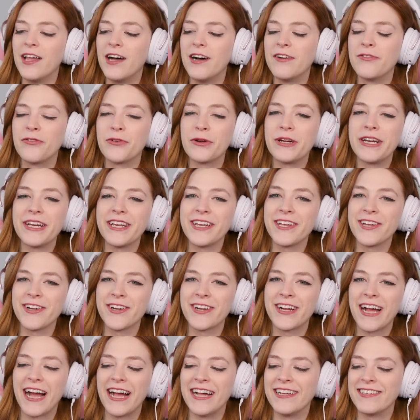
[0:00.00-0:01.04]
love reading
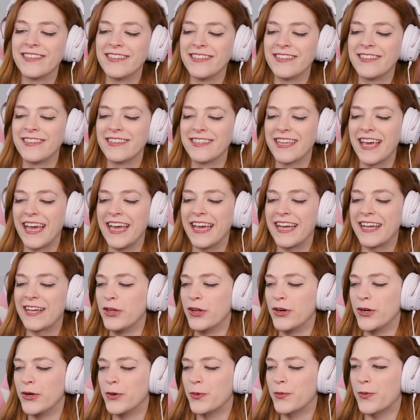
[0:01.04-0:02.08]
your guys' like
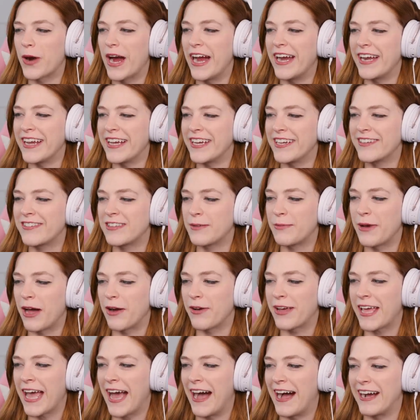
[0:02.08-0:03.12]
little writings
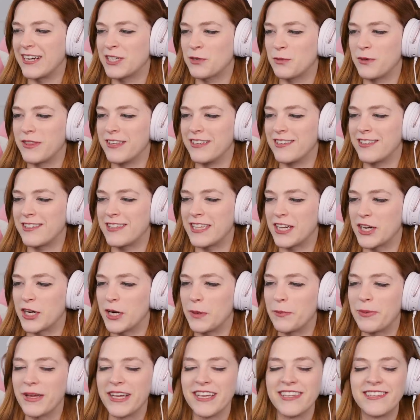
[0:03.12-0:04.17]
about Cash with his
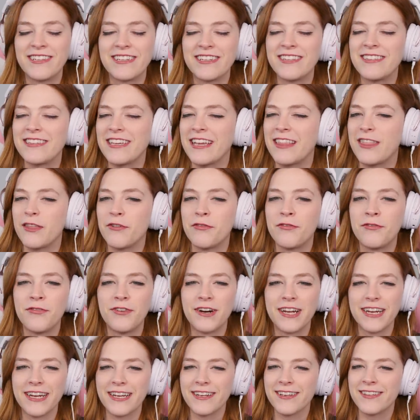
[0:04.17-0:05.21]
therapist. It's like the
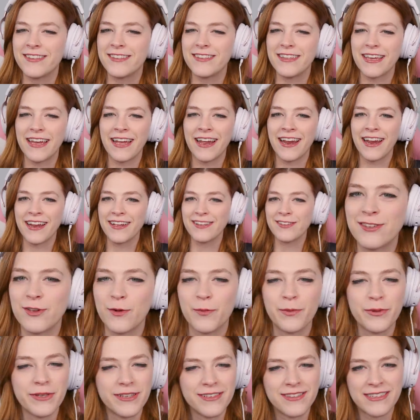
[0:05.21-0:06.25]
funniest thing.
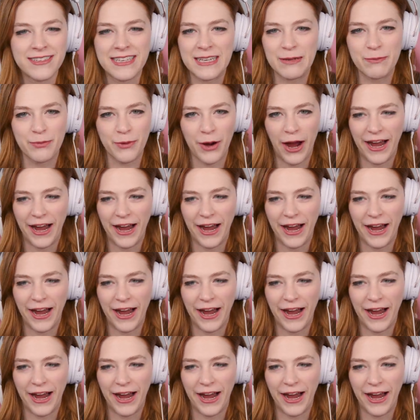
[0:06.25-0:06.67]
So please keep